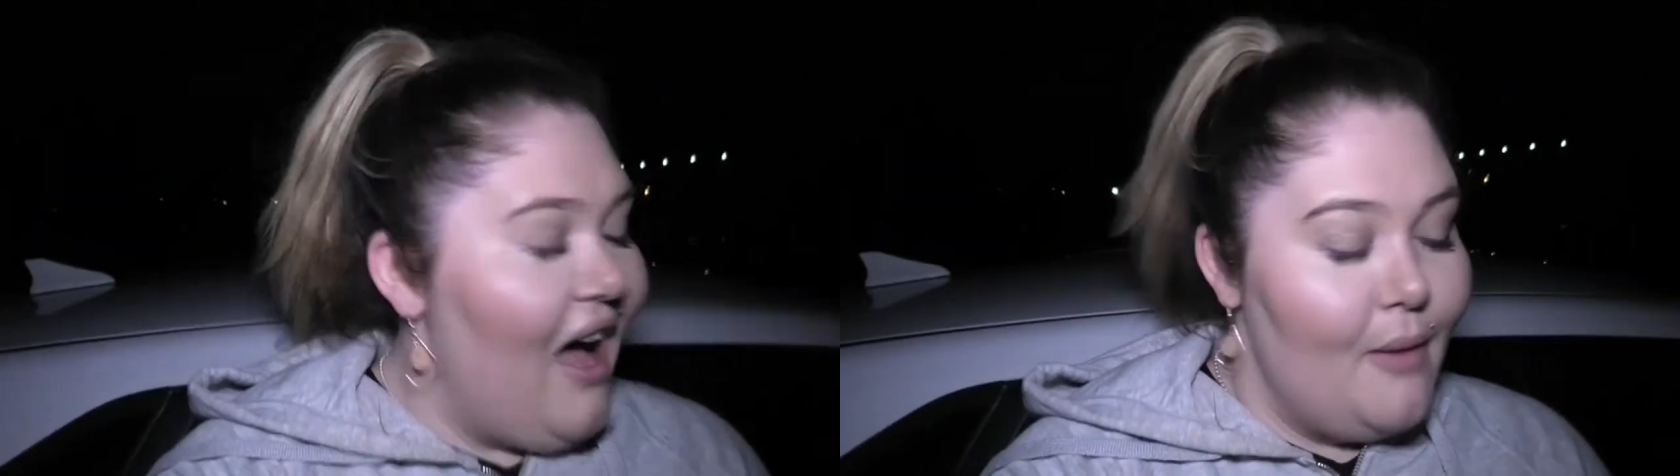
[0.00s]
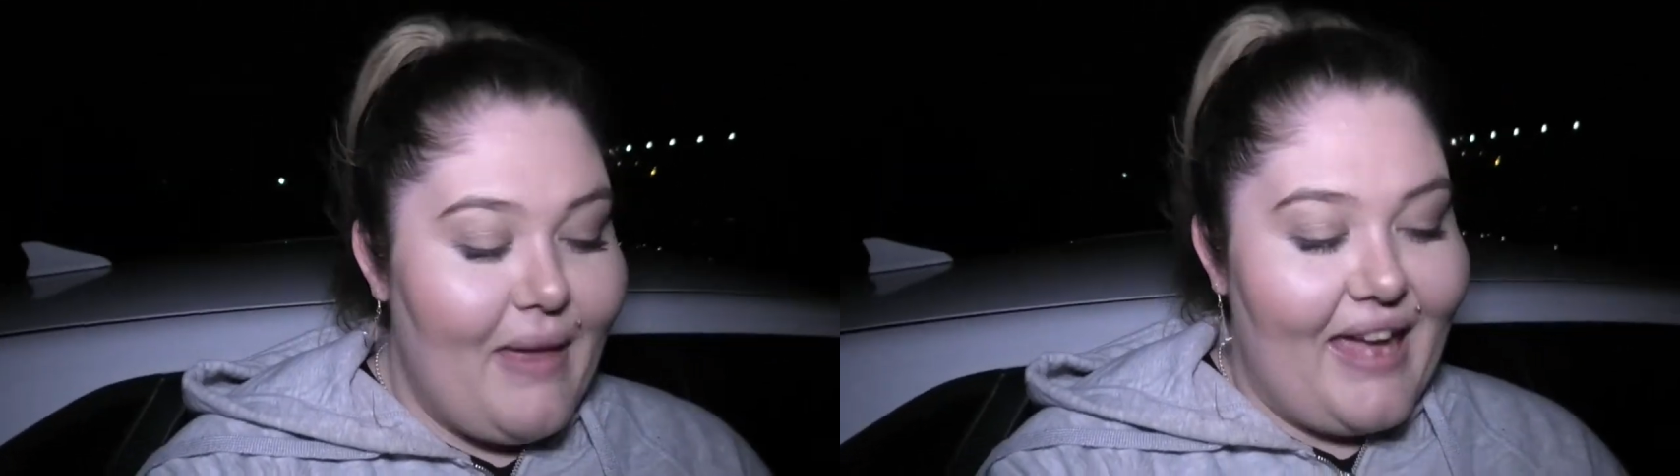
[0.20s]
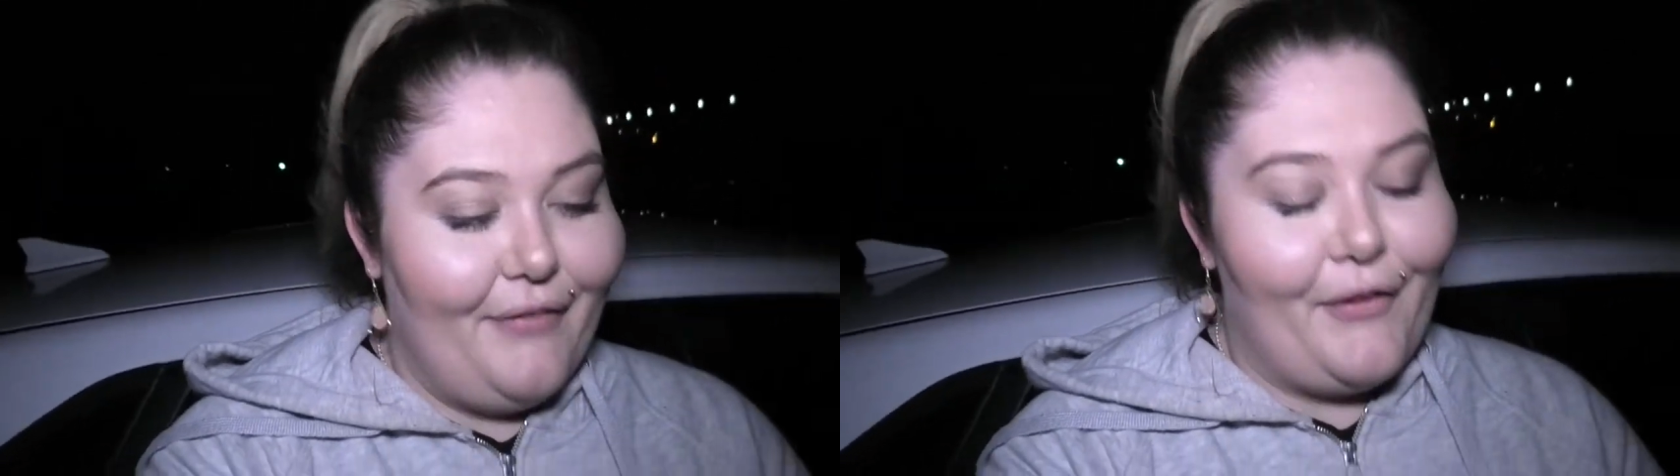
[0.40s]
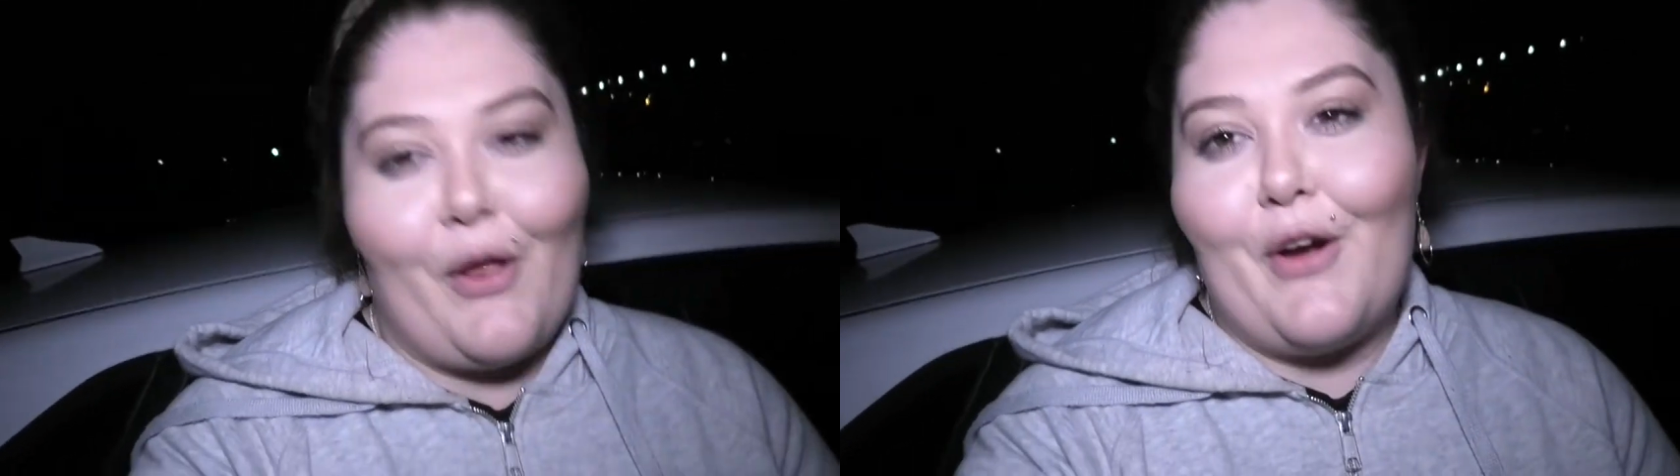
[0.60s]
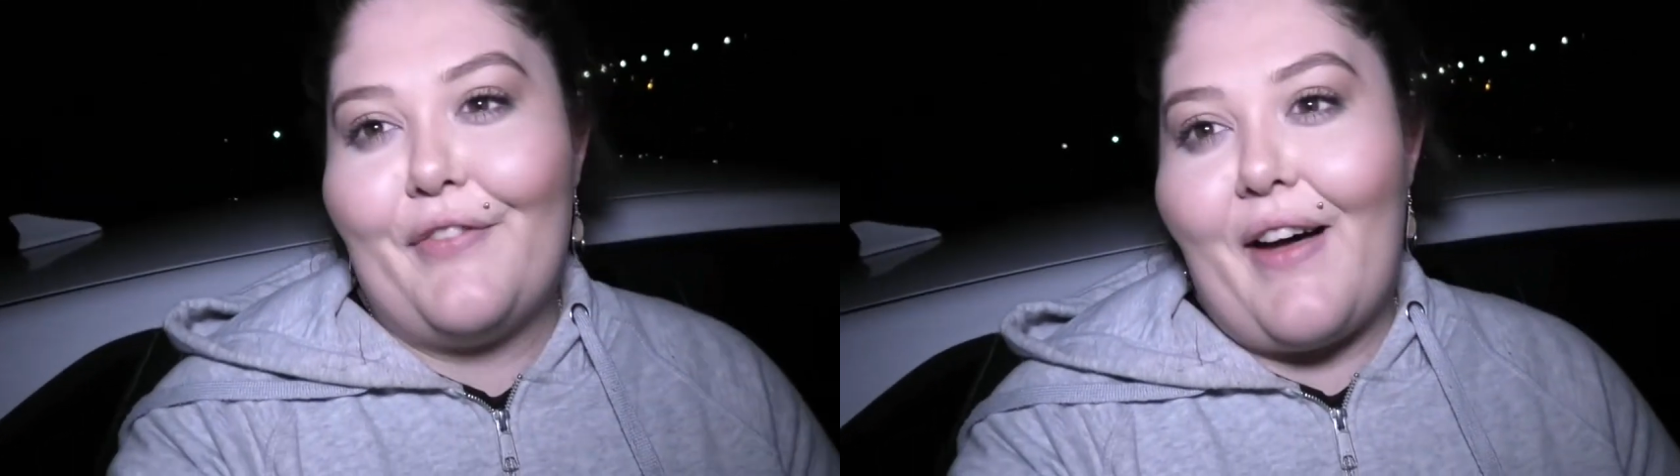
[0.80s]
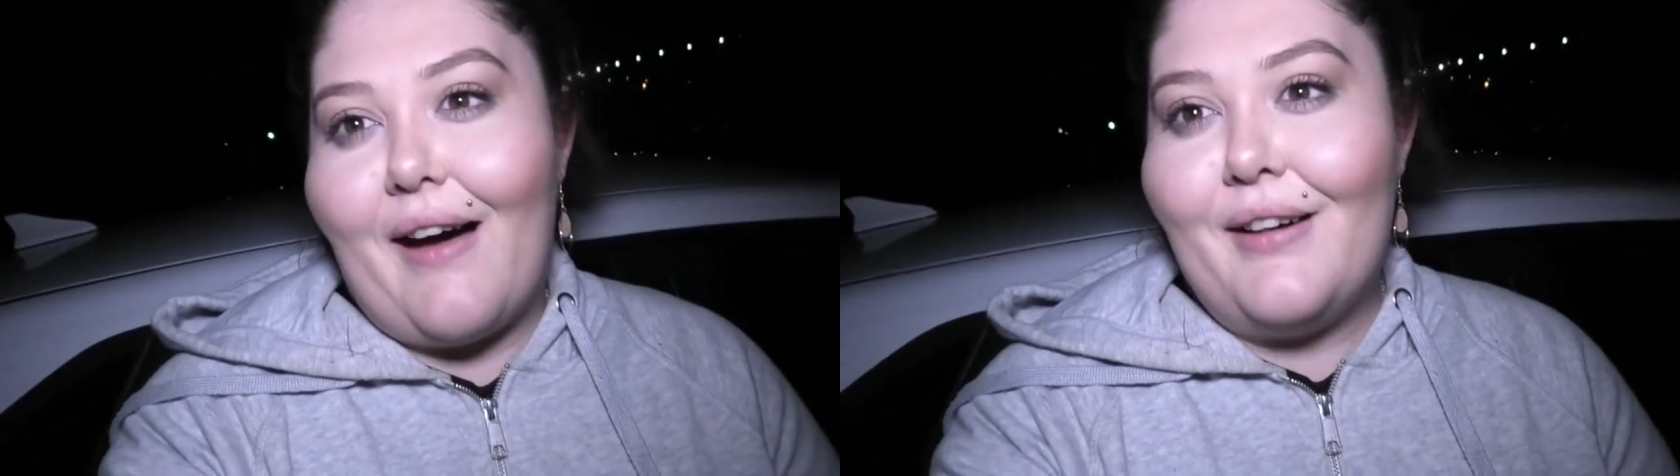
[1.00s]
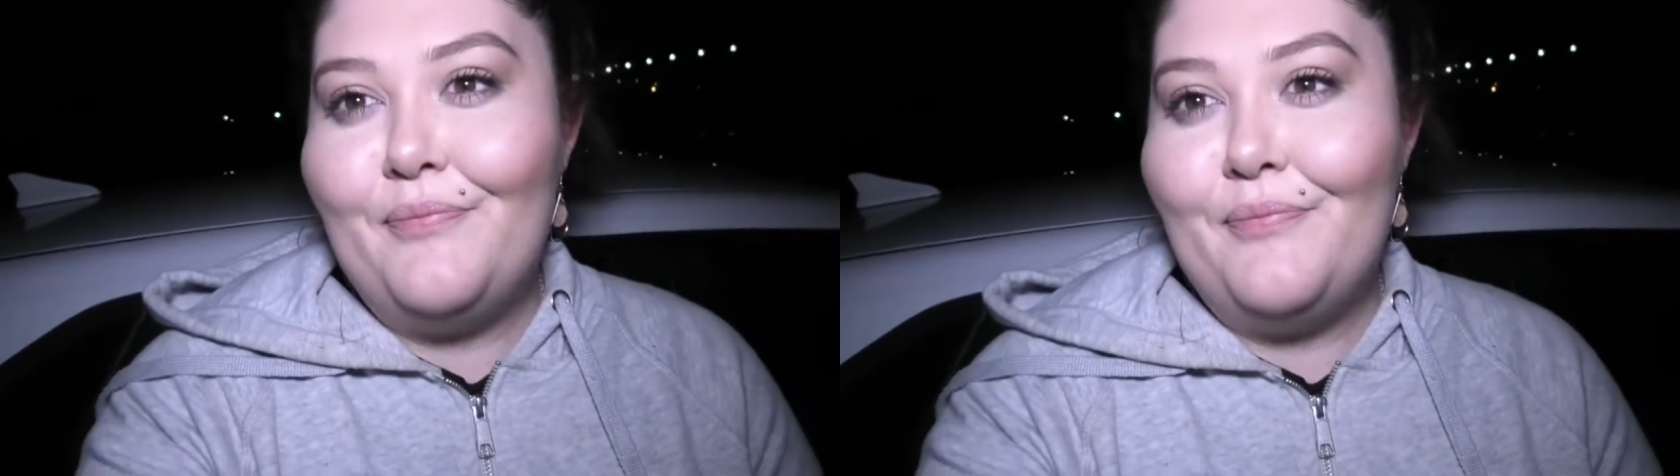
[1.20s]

me fall over.